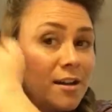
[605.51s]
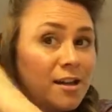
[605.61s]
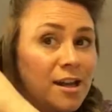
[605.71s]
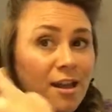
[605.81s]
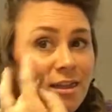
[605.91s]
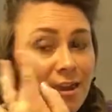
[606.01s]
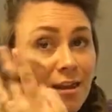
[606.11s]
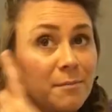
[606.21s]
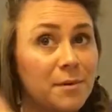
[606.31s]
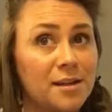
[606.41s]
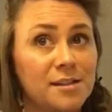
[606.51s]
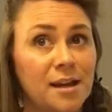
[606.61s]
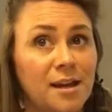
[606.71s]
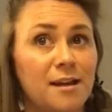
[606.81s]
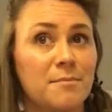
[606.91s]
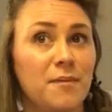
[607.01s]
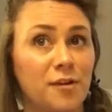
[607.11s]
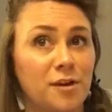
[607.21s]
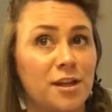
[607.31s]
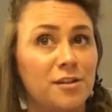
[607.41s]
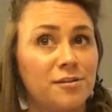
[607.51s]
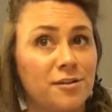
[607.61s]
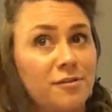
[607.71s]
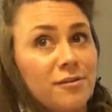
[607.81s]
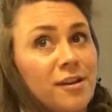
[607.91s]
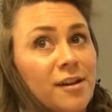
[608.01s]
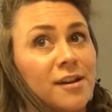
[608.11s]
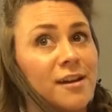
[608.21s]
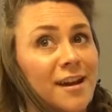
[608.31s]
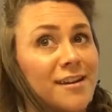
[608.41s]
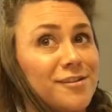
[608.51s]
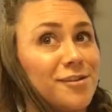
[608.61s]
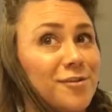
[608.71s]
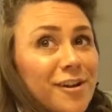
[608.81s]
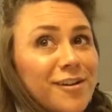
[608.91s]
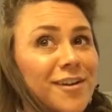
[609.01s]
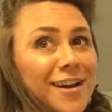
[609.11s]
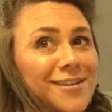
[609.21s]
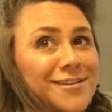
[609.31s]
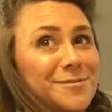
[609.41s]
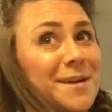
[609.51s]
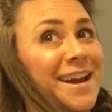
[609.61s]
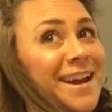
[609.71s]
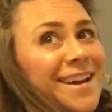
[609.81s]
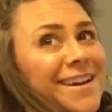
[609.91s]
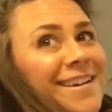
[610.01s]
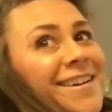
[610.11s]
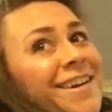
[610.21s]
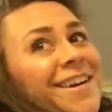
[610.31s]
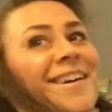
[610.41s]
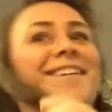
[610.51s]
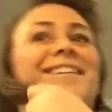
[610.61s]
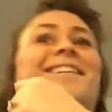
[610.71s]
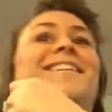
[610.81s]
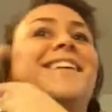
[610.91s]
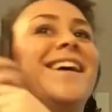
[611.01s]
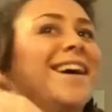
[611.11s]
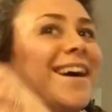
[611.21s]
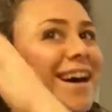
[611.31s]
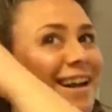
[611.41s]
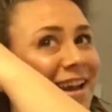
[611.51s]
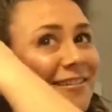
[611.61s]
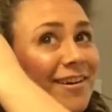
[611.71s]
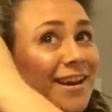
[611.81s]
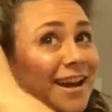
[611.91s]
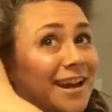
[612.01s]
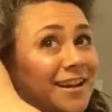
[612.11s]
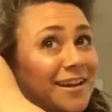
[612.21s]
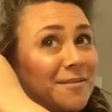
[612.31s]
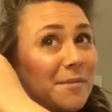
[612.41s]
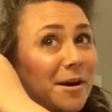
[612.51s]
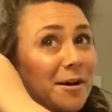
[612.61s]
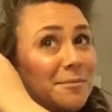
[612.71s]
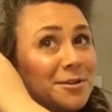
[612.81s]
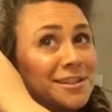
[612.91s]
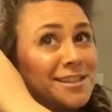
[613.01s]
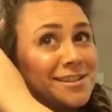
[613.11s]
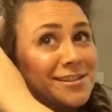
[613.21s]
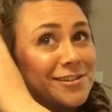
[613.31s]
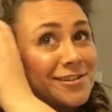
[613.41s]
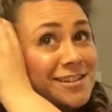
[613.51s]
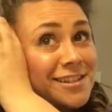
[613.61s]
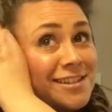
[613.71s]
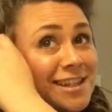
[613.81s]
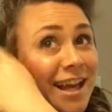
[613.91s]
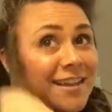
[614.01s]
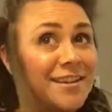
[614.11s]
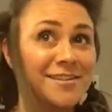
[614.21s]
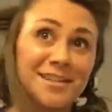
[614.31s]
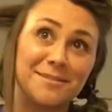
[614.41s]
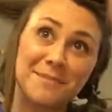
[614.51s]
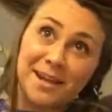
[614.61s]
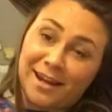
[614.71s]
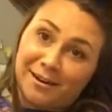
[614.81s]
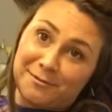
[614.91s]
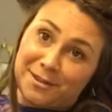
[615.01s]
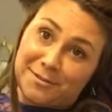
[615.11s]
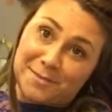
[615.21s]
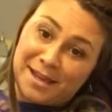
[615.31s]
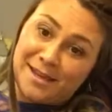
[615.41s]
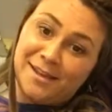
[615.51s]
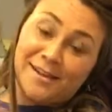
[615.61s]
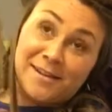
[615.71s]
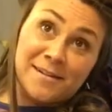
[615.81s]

Nothing, because I am 30 years old and do not know how to do my hair. I never had a mom or sisters that sat there and did my hair with me.